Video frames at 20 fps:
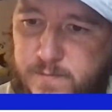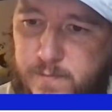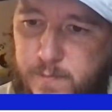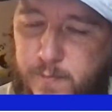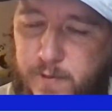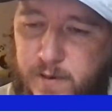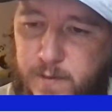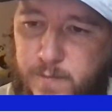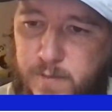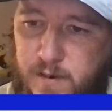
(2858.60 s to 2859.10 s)

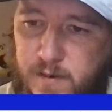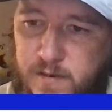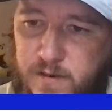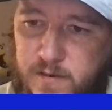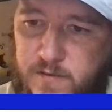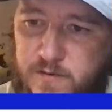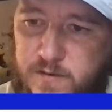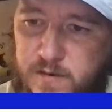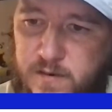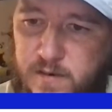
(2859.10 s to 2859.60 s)
Big Bud
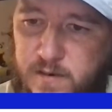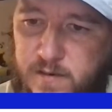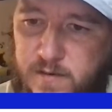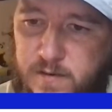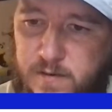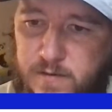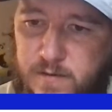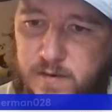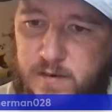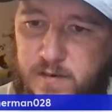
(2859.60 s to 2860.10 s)
yesterday,
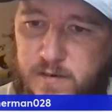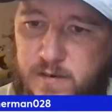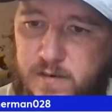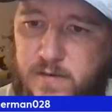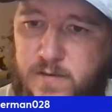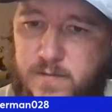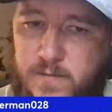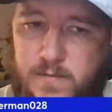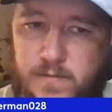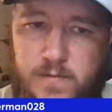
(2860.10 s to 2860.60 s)
no luck.
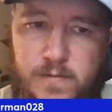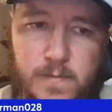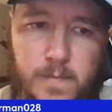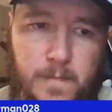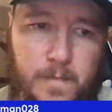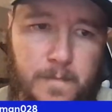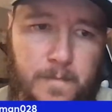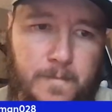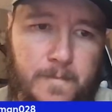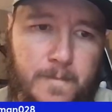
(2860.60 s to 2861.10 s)

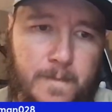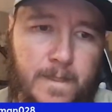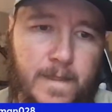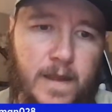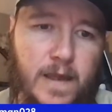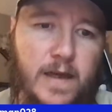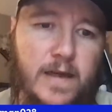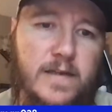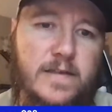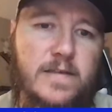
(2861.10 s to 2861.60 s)

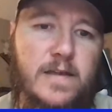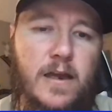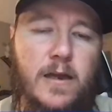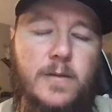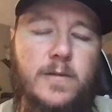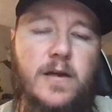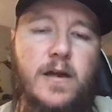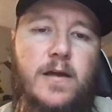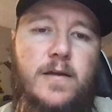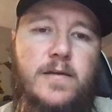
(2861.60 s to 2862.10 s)
Yeah,
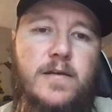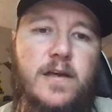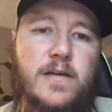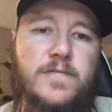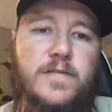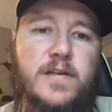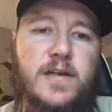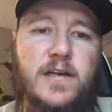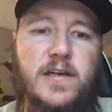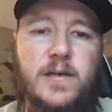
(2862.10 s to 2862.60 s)
I
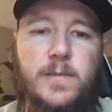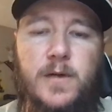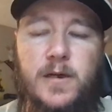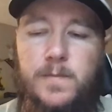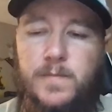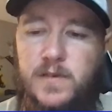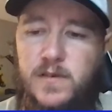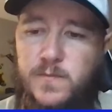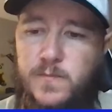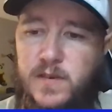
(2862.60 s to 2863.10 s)
definitely gotta get my
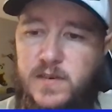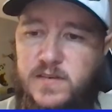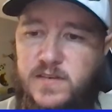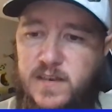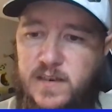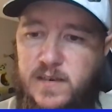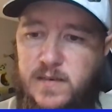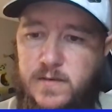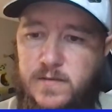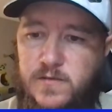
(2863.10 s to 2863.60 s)
big buds
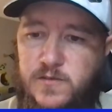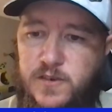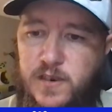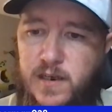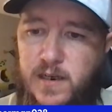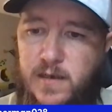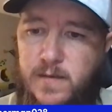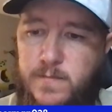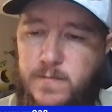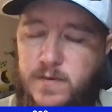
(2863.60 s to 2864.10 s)
out and try
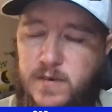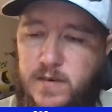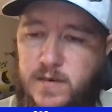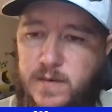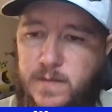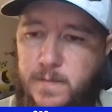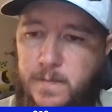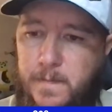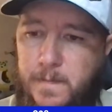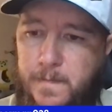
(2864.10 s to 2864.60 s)
them,
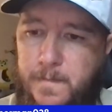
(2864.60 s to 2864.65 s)
but